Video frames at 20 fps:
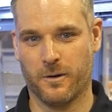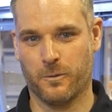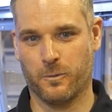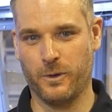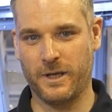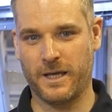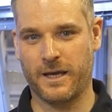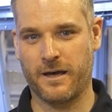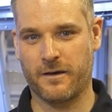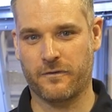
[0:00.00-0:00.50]

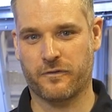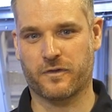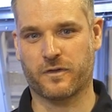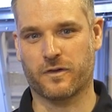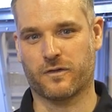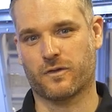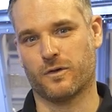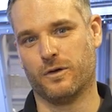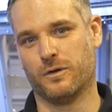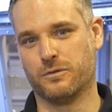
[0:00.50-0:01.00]
We have
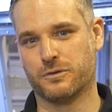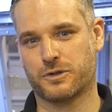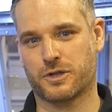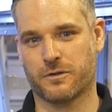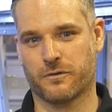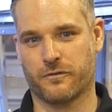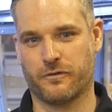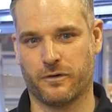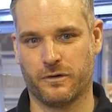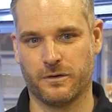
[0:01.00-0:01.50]
the
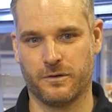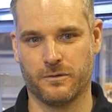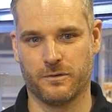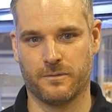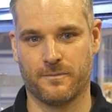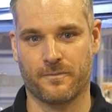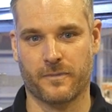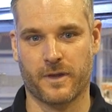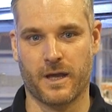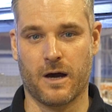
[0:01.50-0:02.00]
solution for
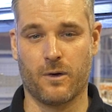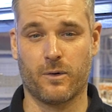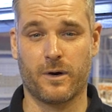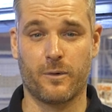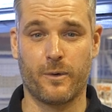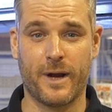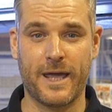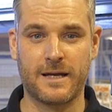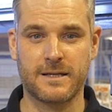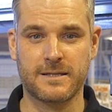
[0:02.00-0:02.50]
you.
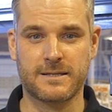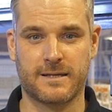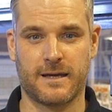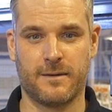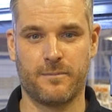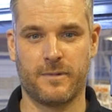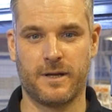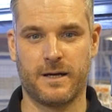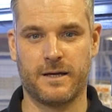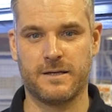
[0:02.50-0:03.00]
Our rail
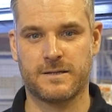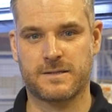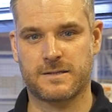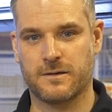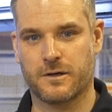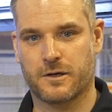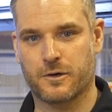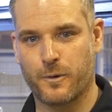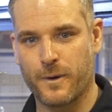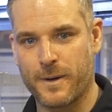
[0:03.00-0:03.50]
assembler
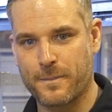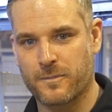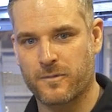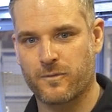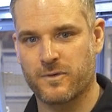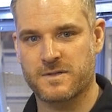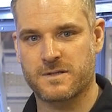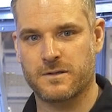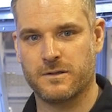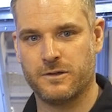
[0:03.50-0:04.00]
is
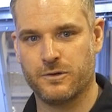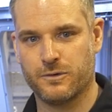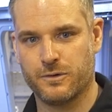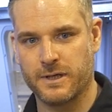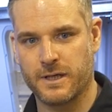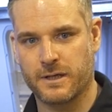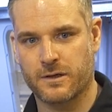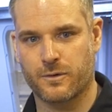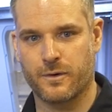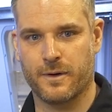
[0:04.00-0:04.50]
equipped with a
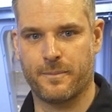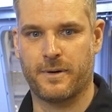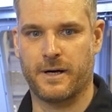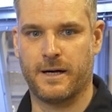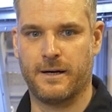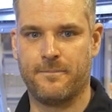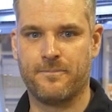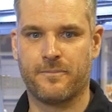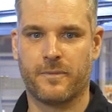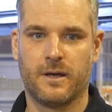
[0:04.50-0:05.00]
unique
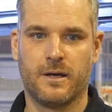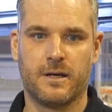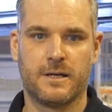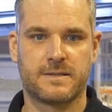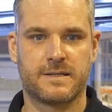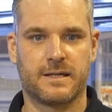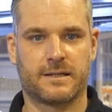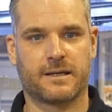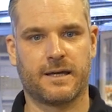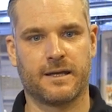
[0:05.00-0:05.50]
gripper
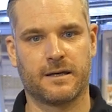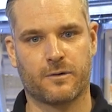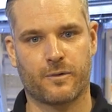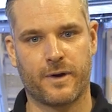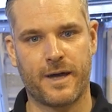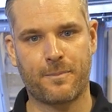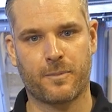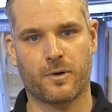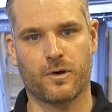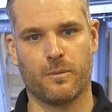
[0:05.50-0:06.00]
that can
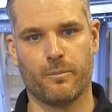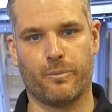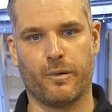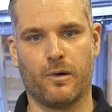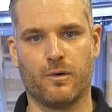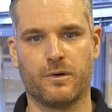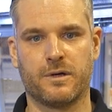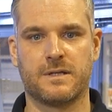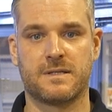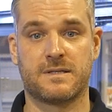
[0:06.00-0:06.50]
grab
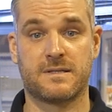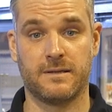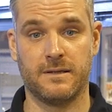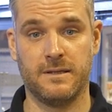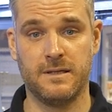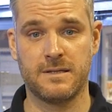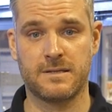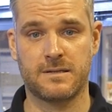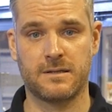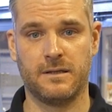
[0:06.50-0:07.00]
components
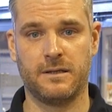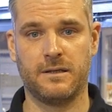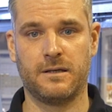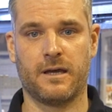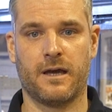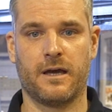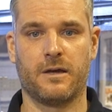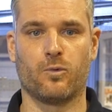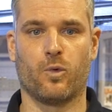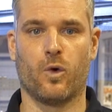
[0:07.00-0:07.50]

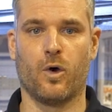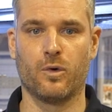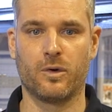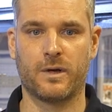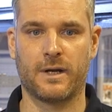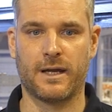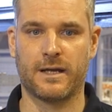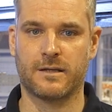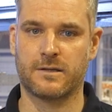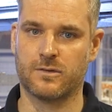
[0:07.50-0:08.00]
easily and
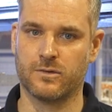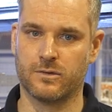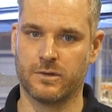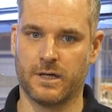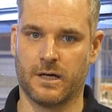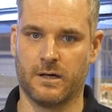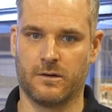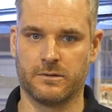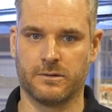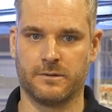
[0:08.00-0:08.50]
won't let you
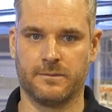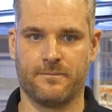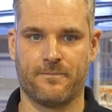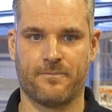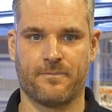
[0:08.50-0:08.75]
down.